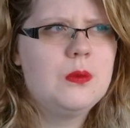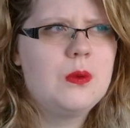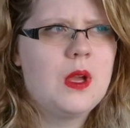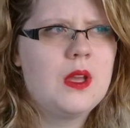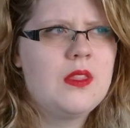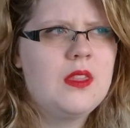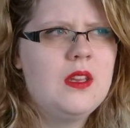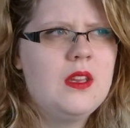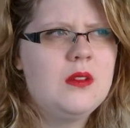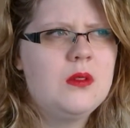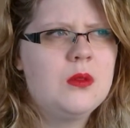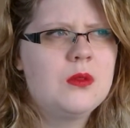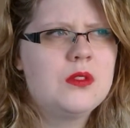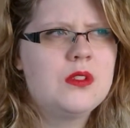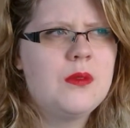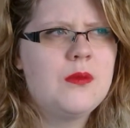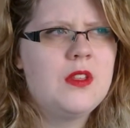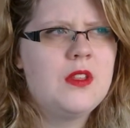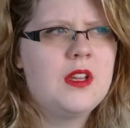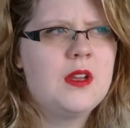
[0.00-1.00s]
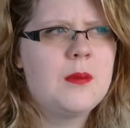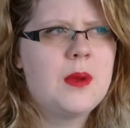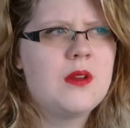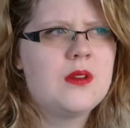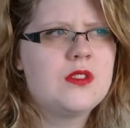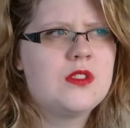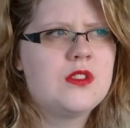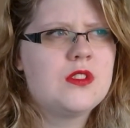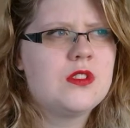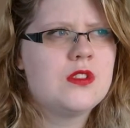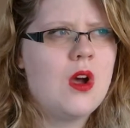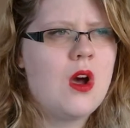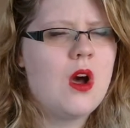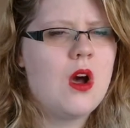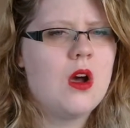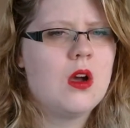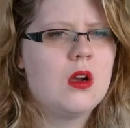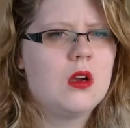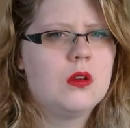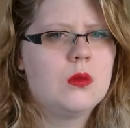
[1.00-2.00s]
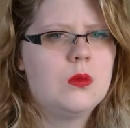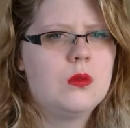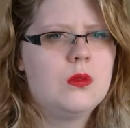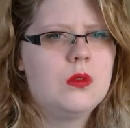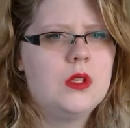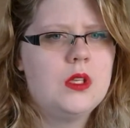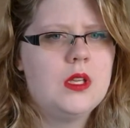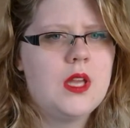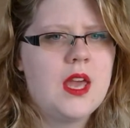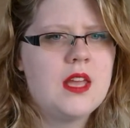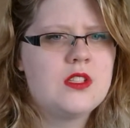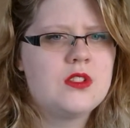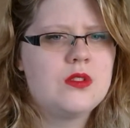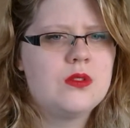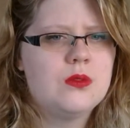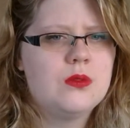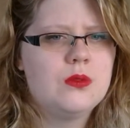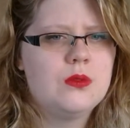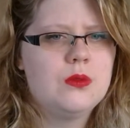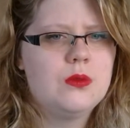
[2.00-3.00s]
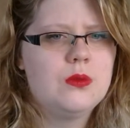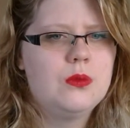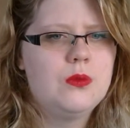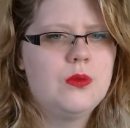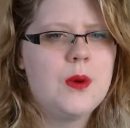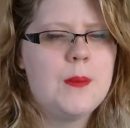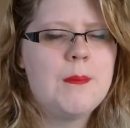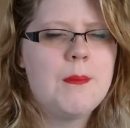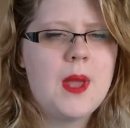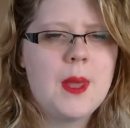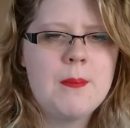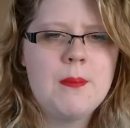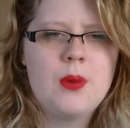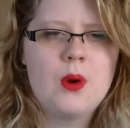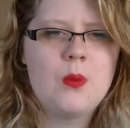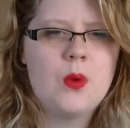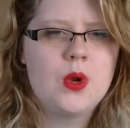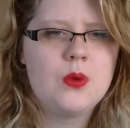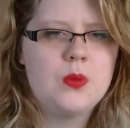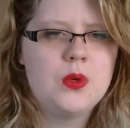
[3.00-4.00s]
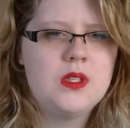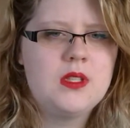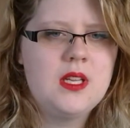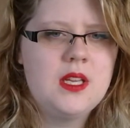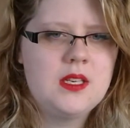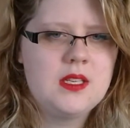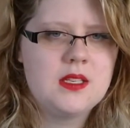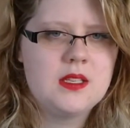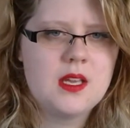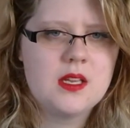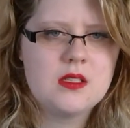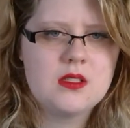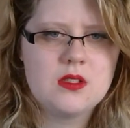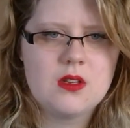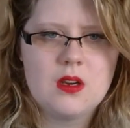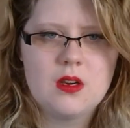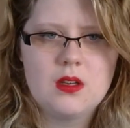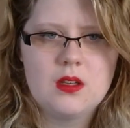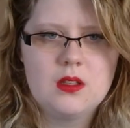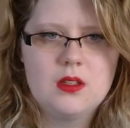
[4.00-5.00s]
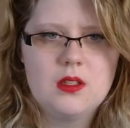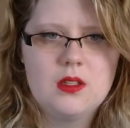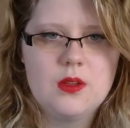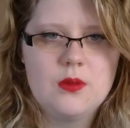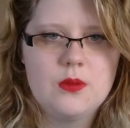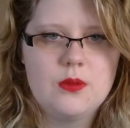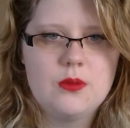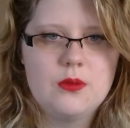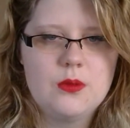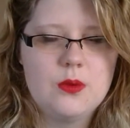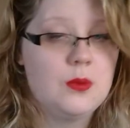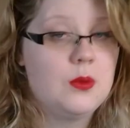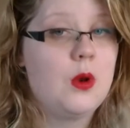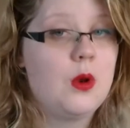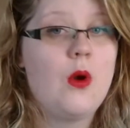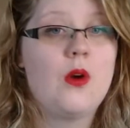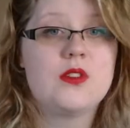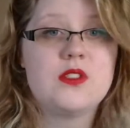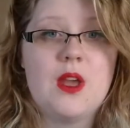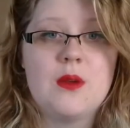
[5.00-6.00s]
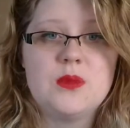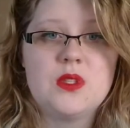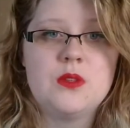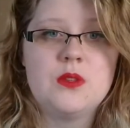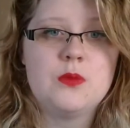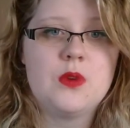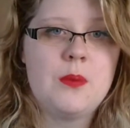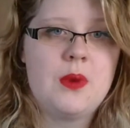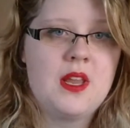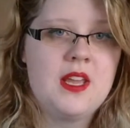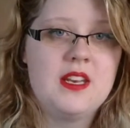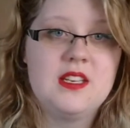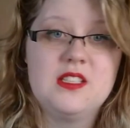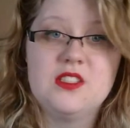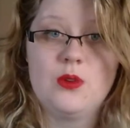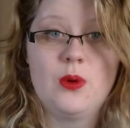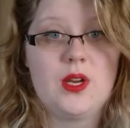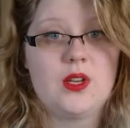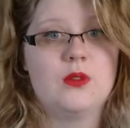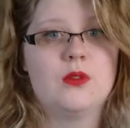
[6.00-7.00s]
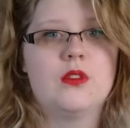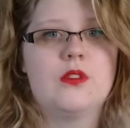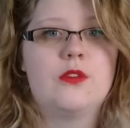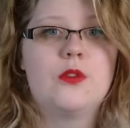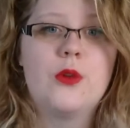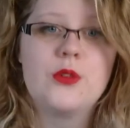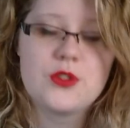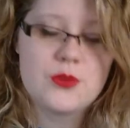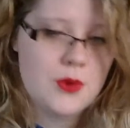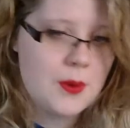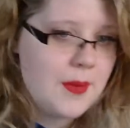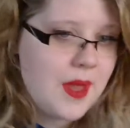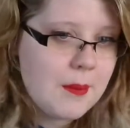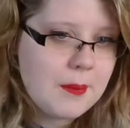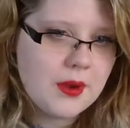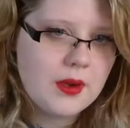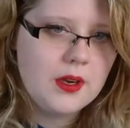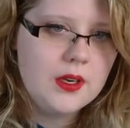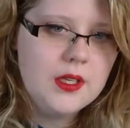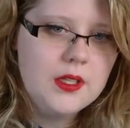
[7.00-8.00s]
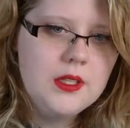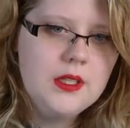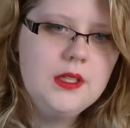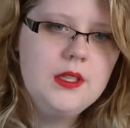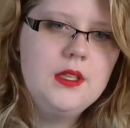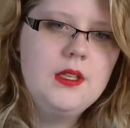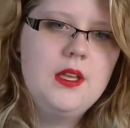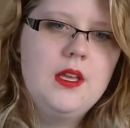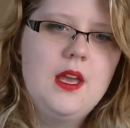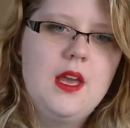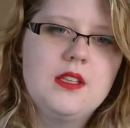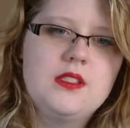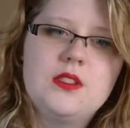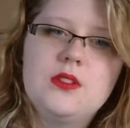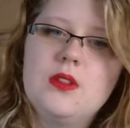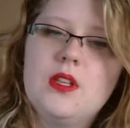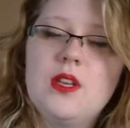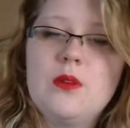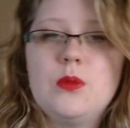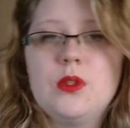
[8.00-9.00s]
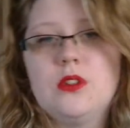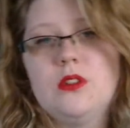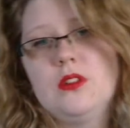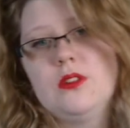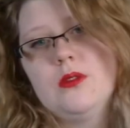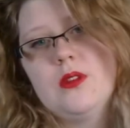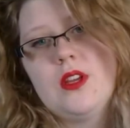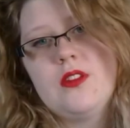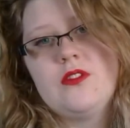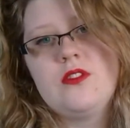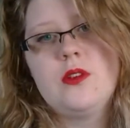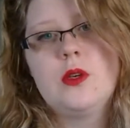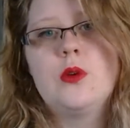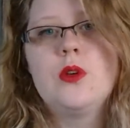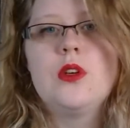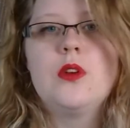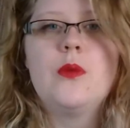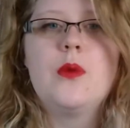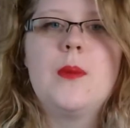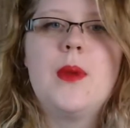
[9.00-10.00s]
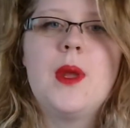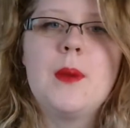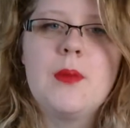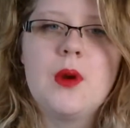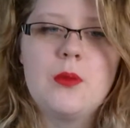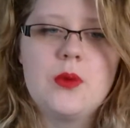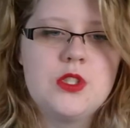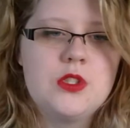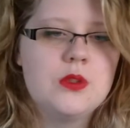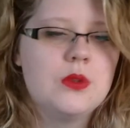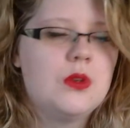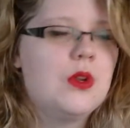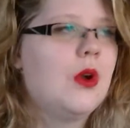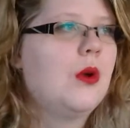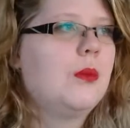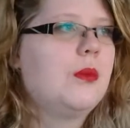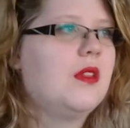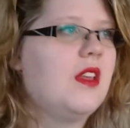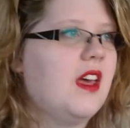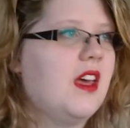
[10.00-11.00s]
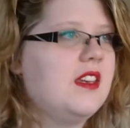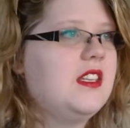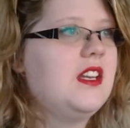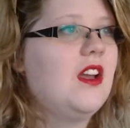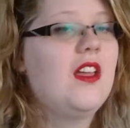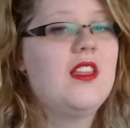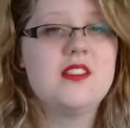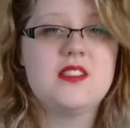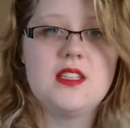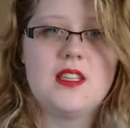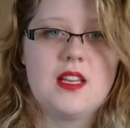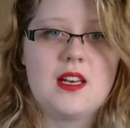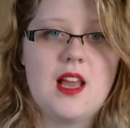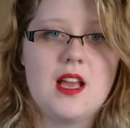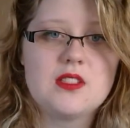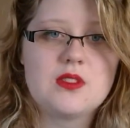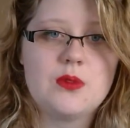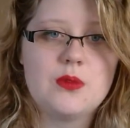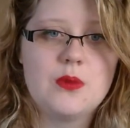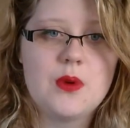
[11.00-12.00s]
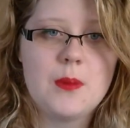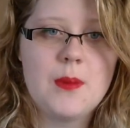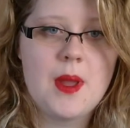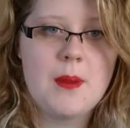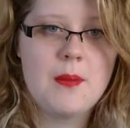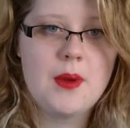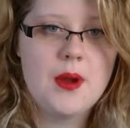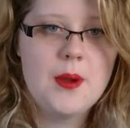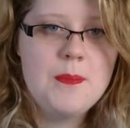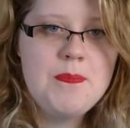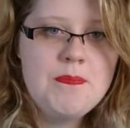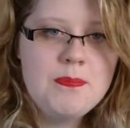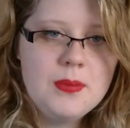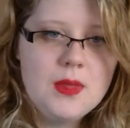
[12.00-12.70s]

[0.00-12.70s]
I think there was something about a song. We had to remember what we did in that song. It was a long time since we had played it, so I couldn't, of course, remember. And so then if we couldn't remember, we should hope that the others in the class could remember.